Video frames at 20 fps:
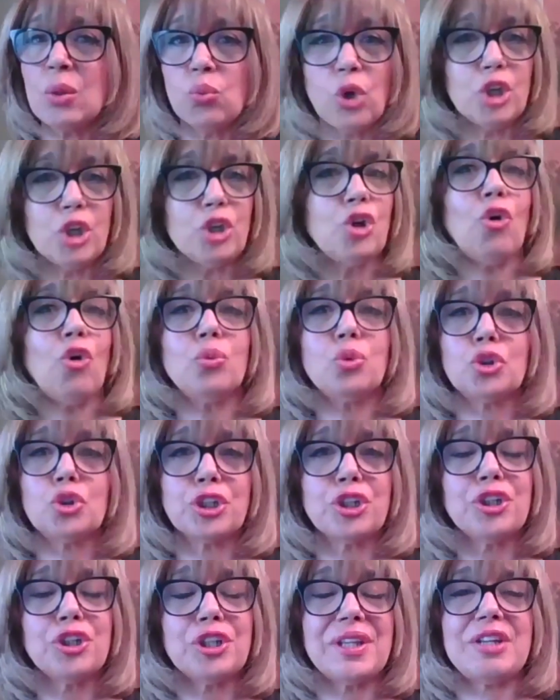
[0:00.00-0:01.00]
one
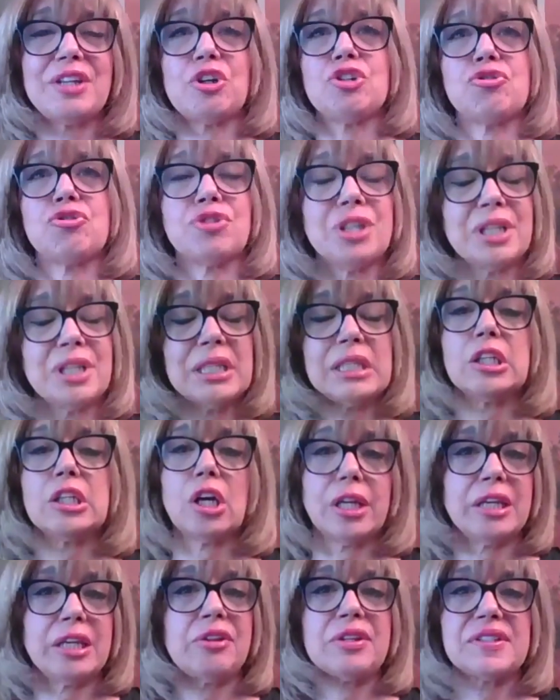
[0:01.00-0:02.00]
coworker that I really
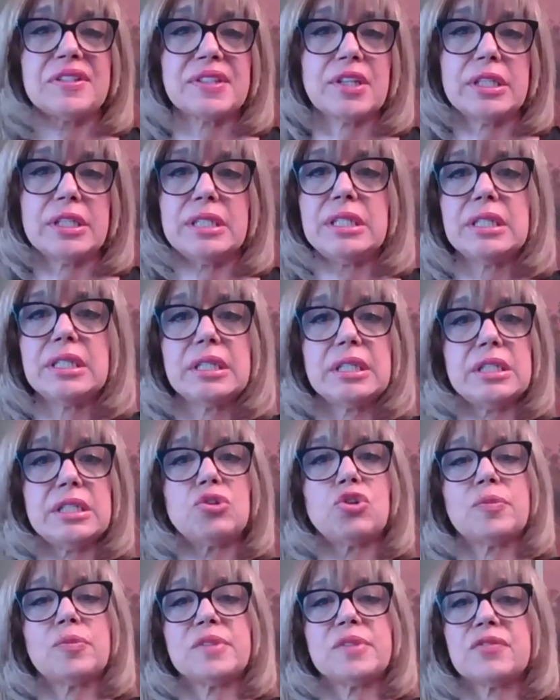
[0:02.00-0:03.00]
liked this idea in
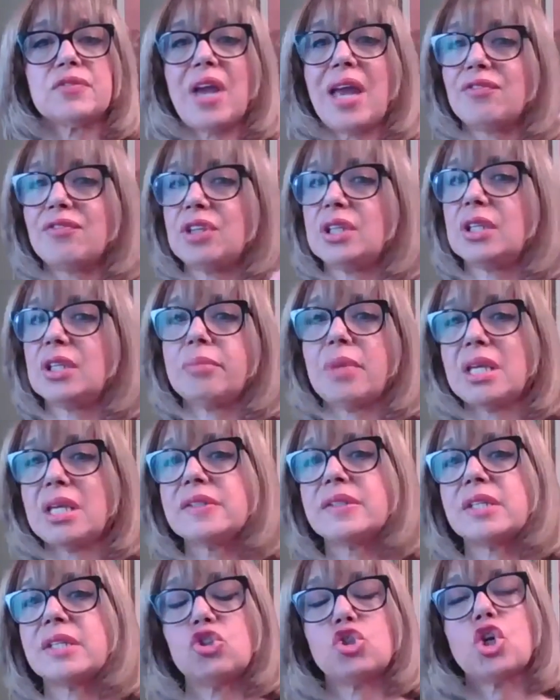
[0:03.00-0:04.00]
terms of having a
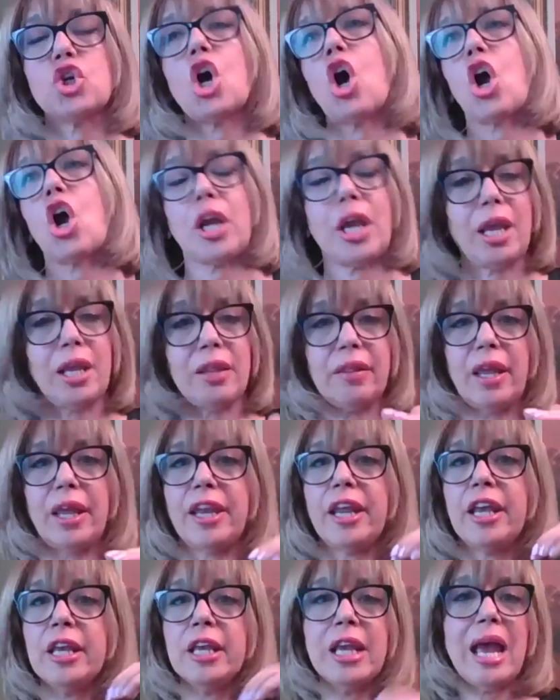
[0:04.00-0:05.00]
mason jar and
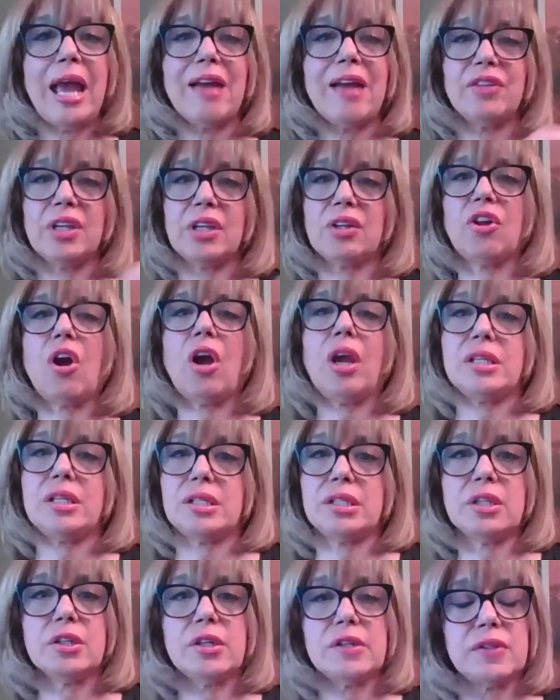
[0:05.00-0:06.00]
then having the
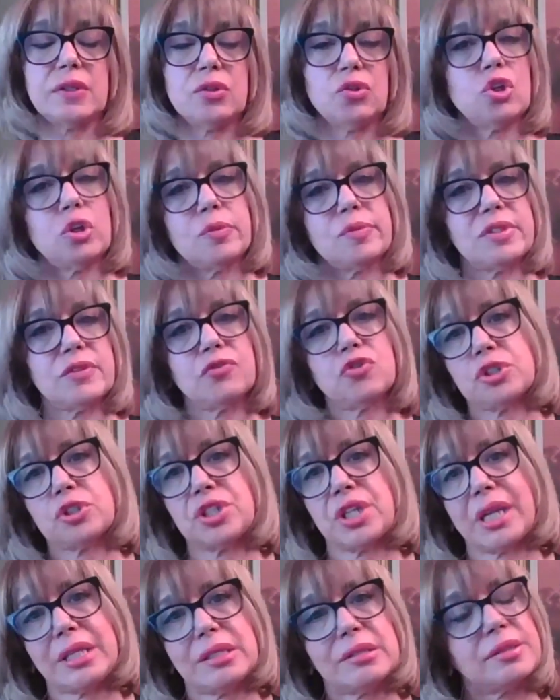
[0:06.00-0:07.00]
ideas in terms of her
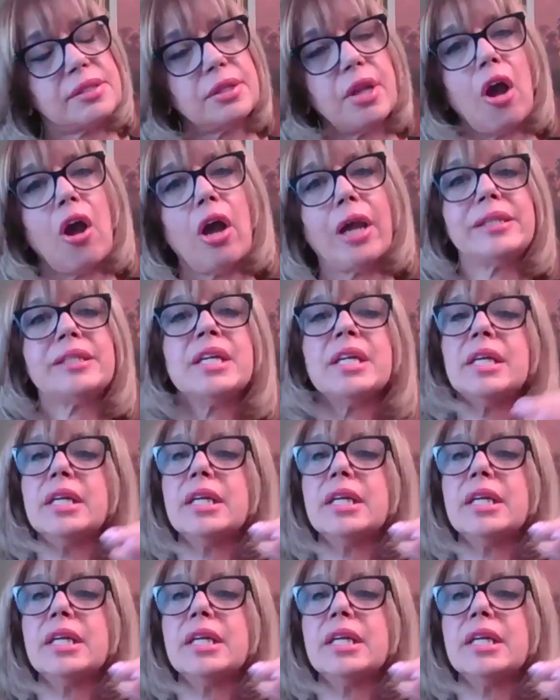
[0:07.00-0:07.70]
date night